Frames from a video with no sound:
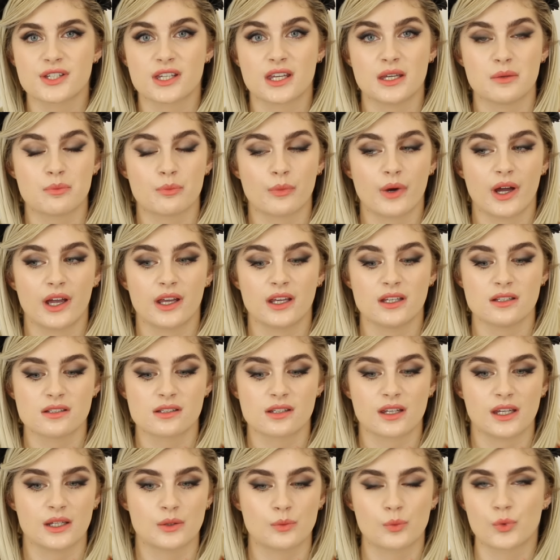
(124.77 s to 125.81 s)
to keep my
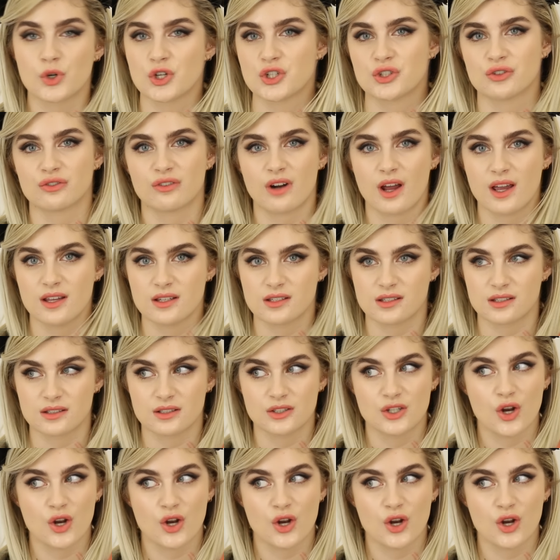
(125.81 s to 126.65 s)
skin moisturized.